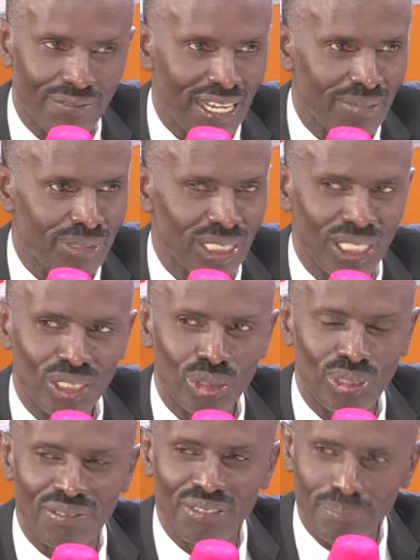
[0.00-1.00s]
firms
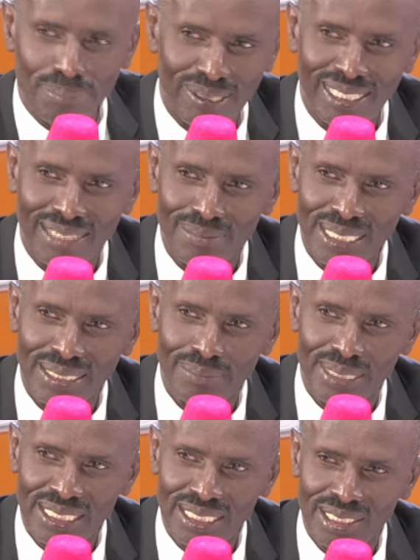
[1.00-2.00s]
to every program in the
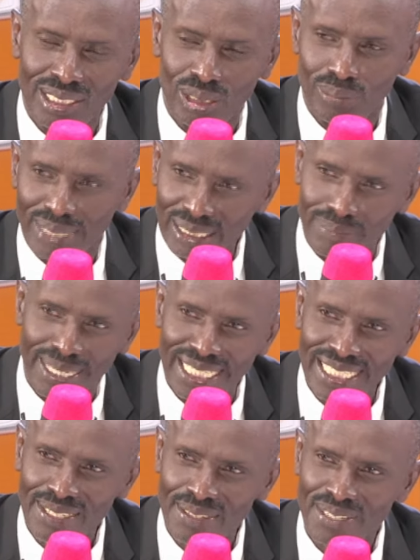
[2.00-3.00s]
ministry to make
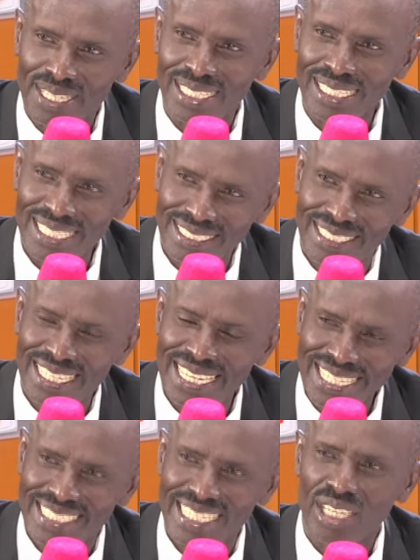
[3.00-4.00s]
money is,
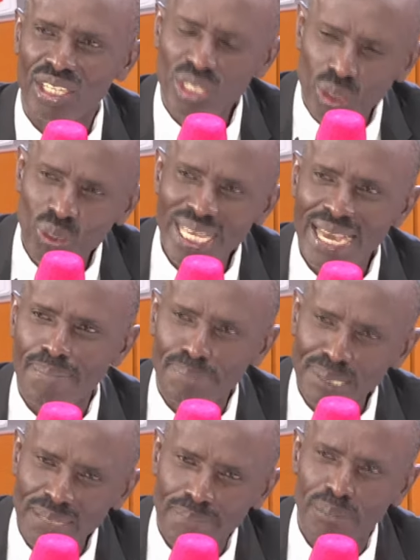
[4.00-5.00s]
is do we
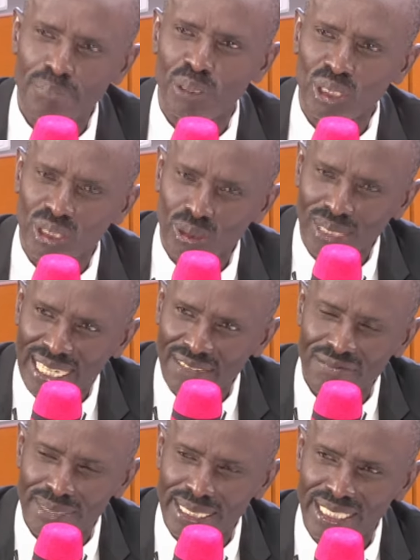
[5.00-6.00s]
appoint people to
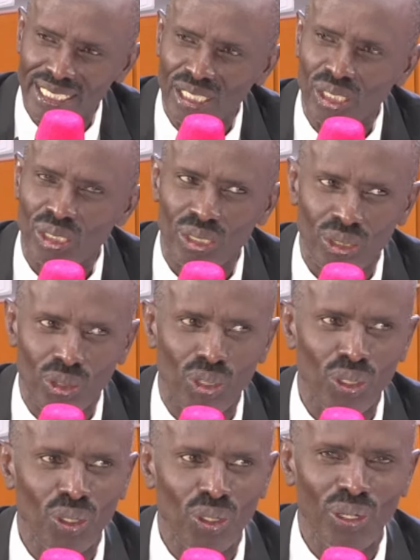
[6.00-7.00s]
government to
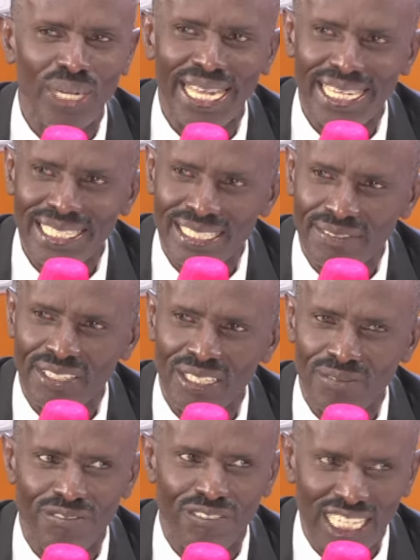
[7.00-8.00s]
go and
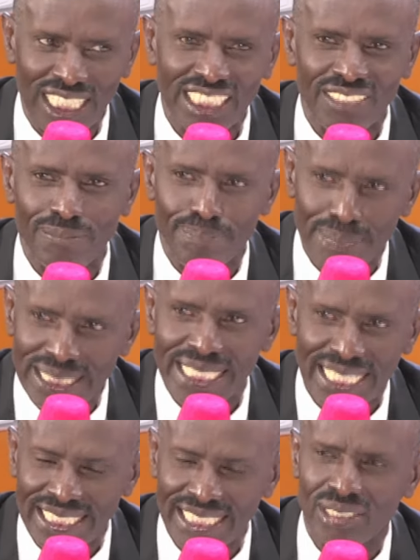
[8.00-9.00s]
develop flagship
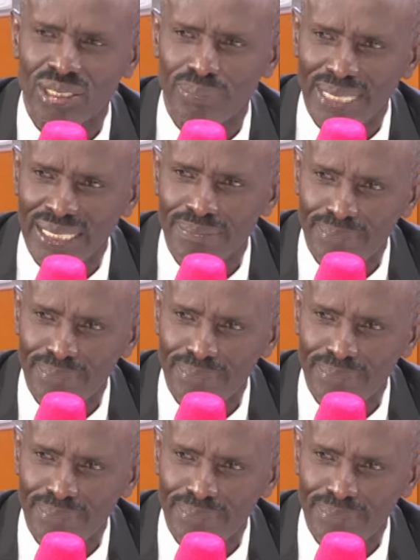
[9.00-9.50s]
businesses to make